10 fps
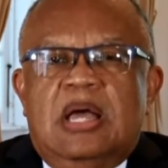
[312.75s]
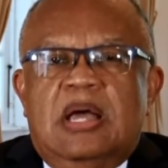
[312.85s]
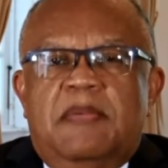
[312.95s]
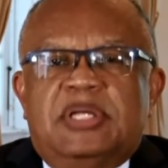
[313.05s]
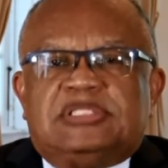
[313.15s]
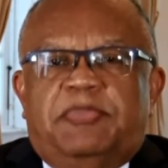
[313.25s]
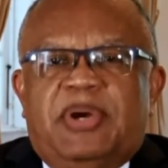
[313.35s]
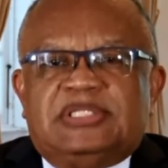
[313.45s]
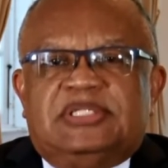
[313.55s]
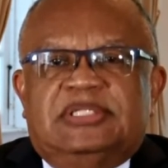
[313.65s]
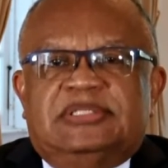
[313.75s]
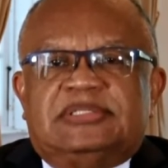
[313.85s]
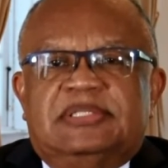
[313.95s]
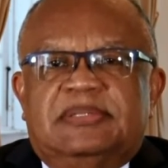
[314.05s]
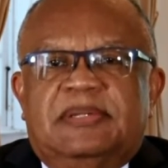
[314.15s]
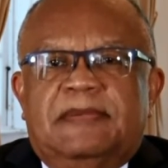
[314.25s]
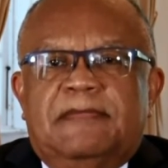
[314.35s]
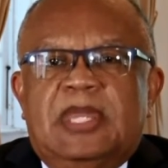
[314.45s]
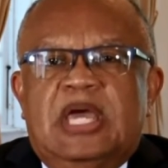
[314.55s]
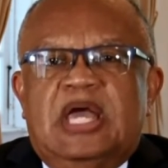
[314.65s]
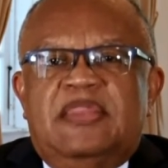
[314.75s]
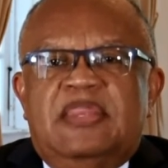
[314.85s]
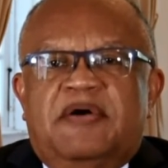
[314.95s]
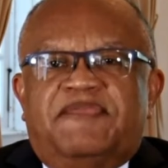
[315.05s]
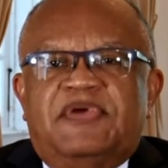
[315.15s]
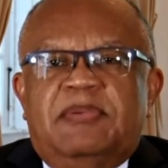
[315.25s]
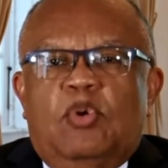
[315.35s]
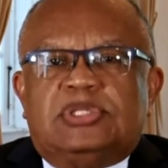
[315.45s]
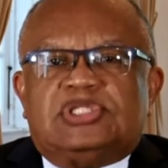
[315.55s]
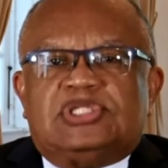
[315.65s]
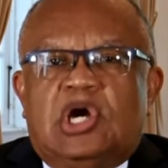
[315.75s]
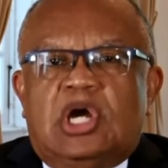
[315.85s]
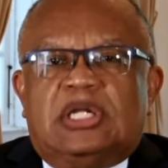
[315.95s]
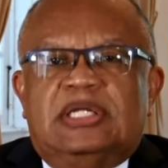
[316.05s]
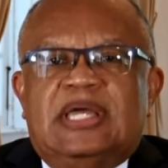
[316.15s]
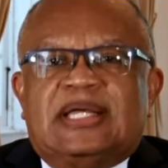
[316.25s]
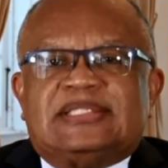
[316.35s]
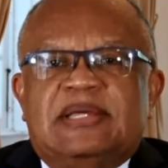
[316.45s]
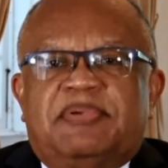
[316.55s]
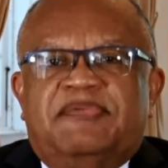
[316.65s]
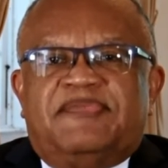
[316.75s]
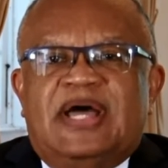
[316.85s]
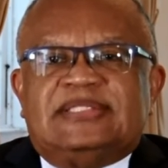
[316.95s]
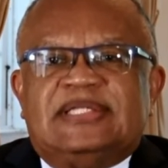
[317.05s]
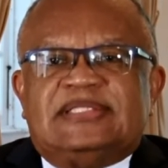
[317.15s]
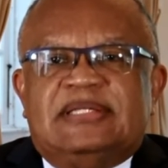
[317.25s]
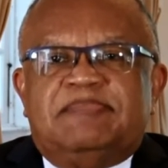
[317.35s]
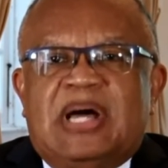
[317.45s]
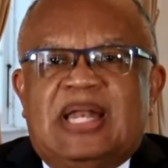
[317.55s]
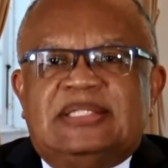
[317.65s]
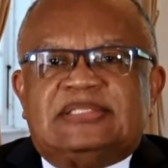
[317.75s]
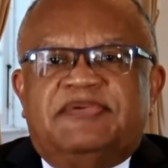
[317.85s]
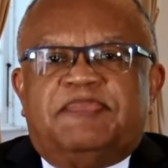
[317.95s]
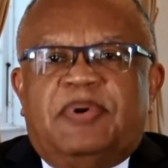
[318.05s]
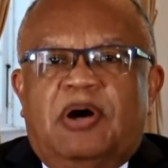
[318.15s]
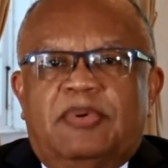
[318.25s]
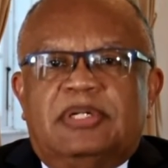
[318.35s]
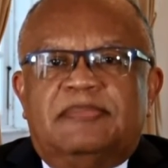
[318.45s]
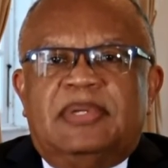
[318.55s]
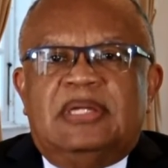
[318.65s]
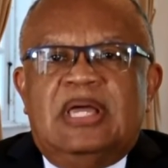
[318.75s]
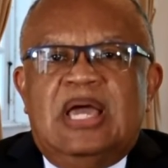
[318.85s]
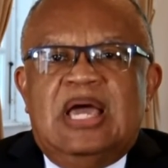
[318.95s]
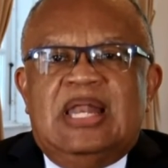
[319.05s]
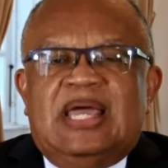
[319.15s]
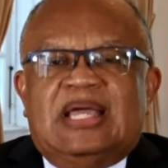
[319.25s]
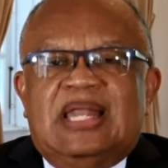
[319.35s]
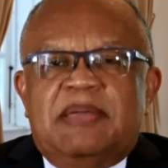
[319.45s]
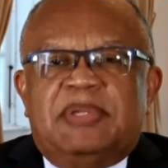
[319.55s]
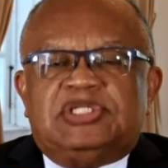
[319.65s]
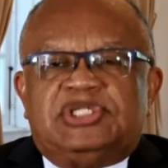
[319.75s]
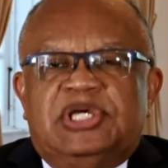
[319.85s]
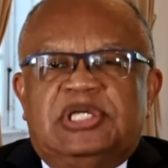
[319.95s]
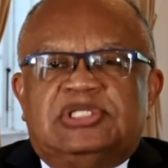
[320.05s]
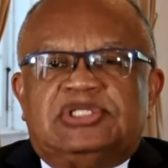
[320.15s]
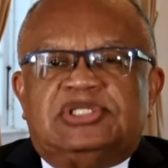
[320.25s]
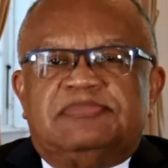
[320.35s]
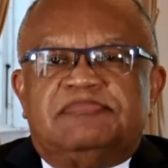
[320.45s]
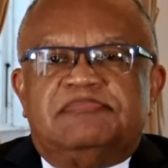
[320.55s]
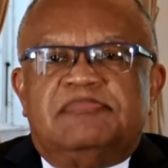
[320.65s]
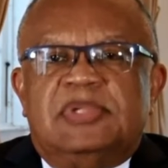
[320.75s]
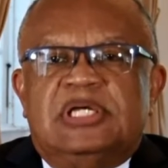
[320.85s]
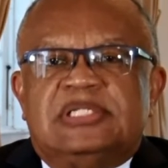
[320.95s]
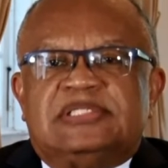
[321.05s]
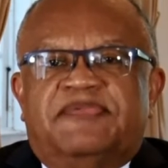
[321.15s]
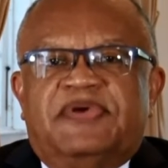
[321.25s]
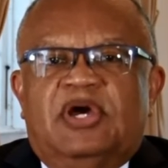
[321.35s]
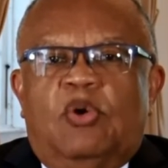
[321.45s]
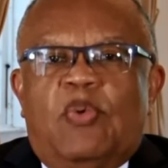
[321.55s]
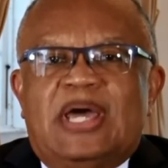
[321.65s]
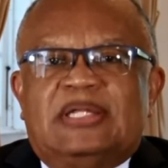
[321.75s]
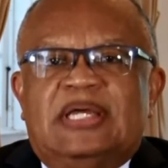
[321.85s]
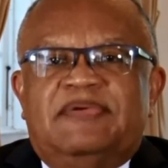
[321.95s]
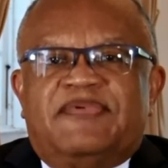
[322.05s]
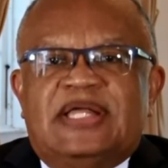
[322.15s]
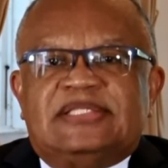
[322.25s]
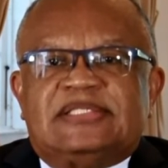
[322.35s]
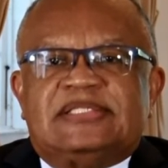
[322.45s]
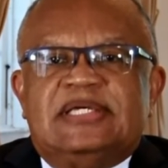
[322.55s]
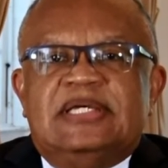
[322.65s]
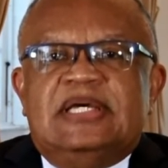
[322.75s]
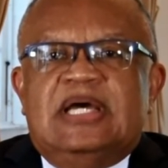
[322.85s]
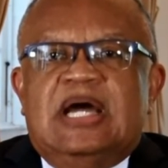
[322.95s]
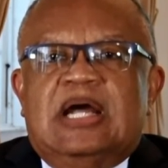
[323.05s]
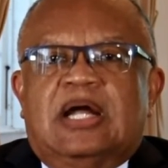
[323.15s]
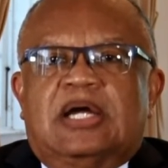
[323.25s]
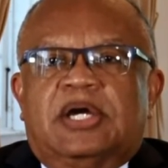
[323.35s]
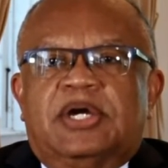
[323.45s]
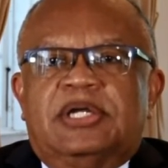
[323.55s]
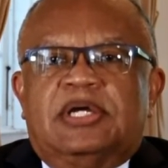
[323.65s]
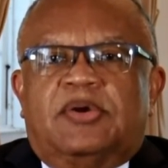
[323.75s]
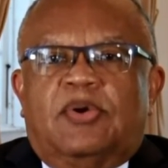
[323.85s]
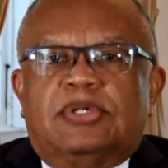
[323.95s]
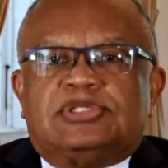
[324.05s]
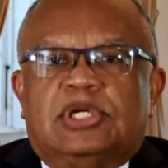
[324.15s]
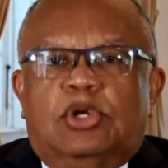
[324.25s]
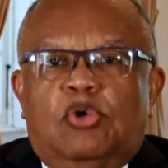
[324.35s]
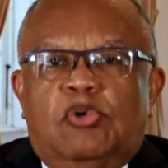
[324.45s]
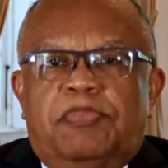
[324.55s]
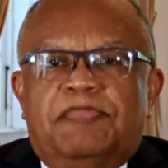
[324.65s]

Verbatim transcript: Mr. President, nothing more starkly exemplifies this imbalance of power like climate change. Severe weather events are occurring across the globe